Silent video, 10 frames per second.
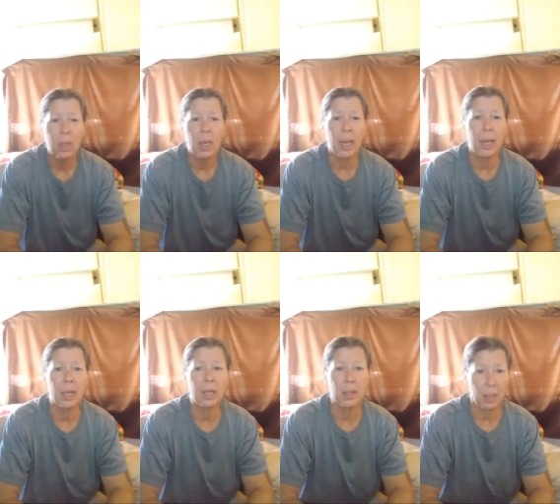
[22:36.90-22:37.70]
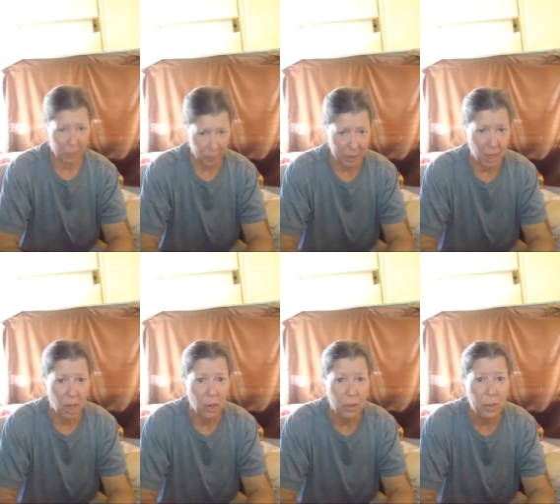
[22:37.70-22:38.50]
And that'd be my
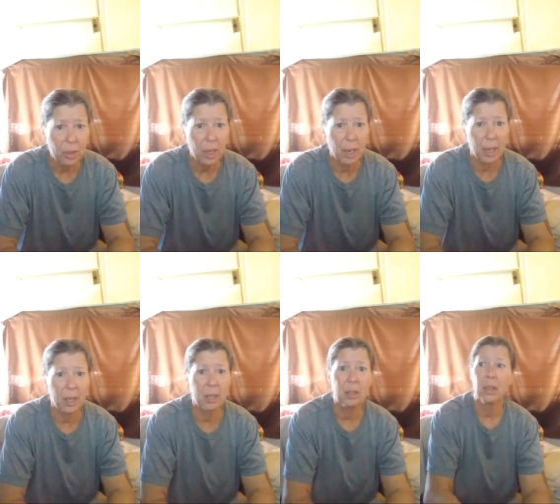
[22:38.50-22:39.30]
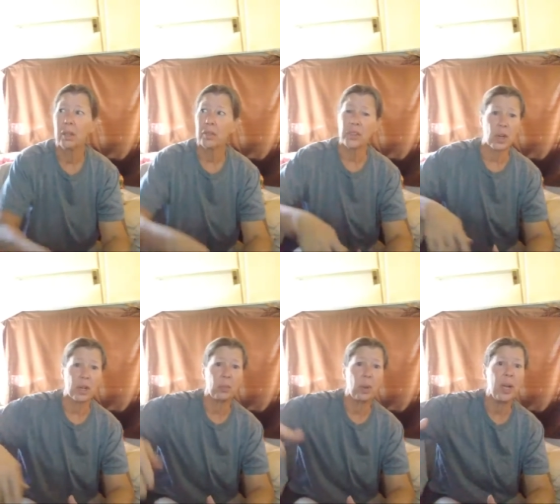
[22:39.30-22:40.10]
dog. And they
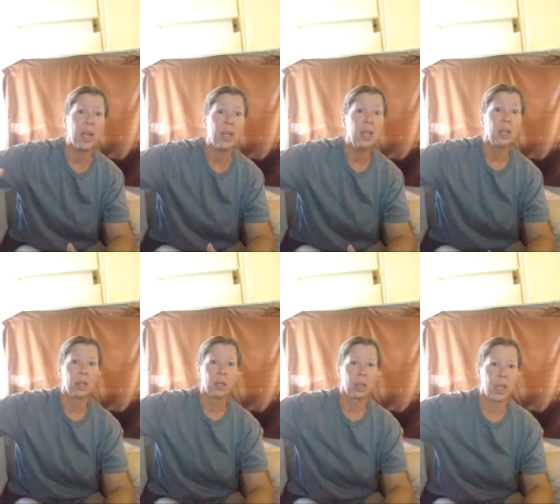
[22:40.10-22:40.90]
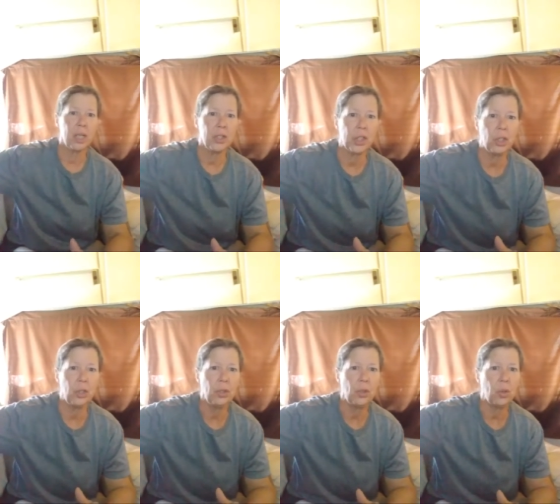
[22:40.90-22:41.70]
started running
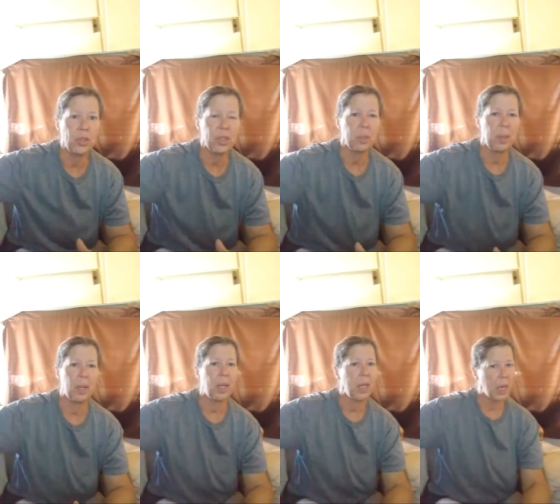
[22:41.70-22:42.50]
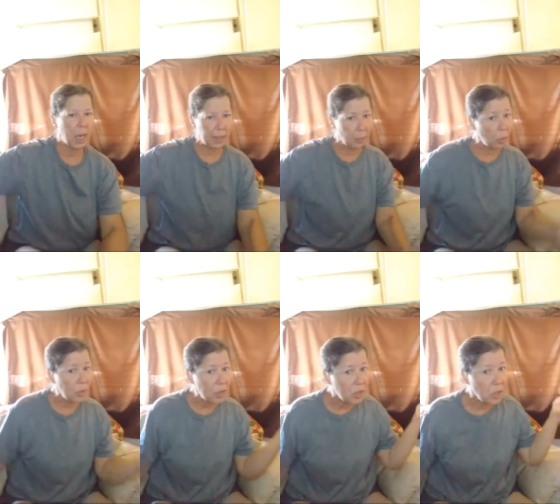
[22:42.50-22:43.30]
into the horses' pen, and the
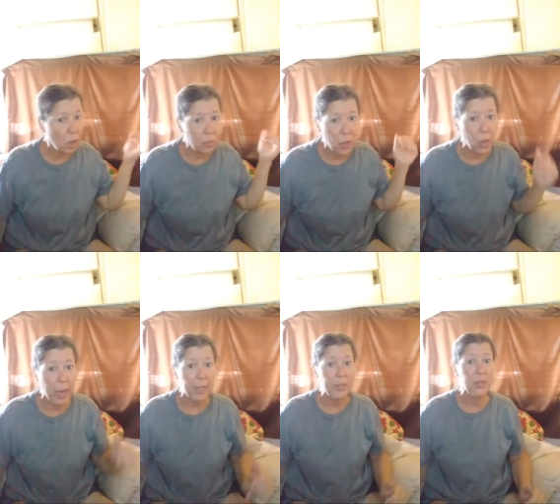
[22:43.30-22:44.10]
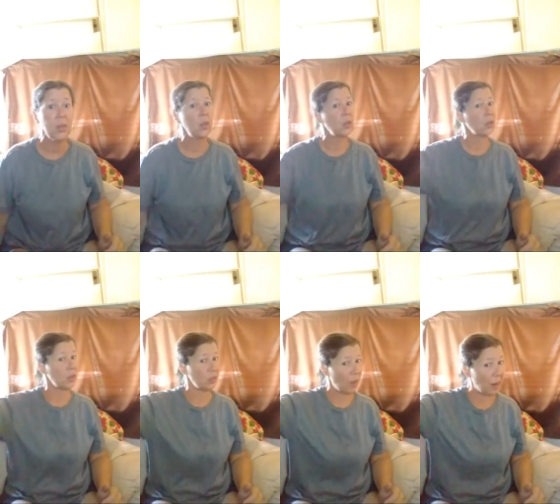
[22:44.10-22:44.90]
horses dove their heads. There's
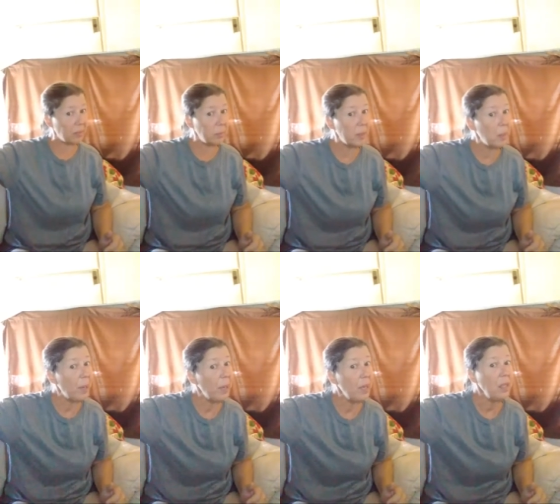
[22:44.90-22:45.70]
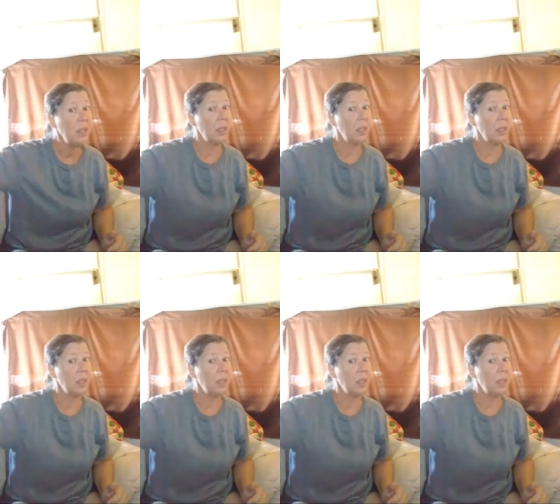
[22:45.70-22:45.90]
5 of them in the pen.